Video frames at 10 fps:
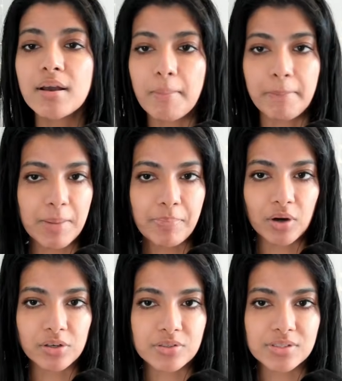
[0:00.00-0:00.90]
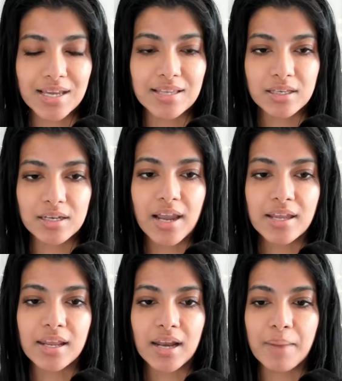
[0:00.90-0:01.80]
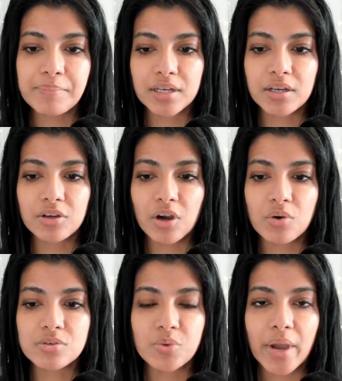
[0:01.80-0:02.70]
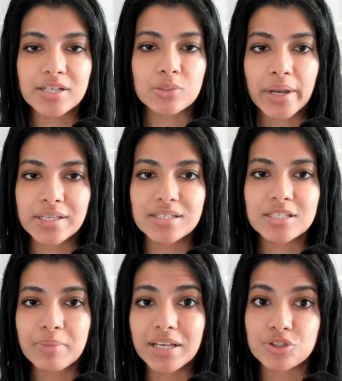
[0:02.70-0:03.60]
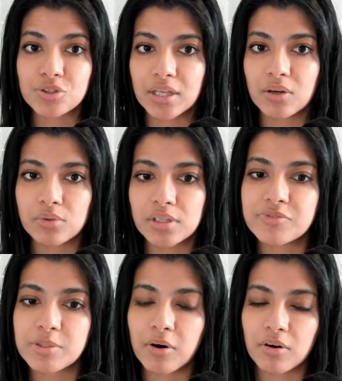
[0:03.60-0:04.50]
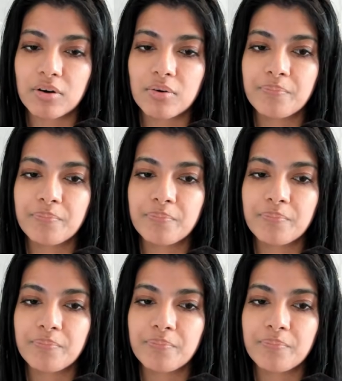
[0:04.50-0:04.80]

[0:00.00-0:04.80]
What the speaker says: My partner stayed the night and I'm going to go do X, Y, and Z to make sure they don't leave tomorrow.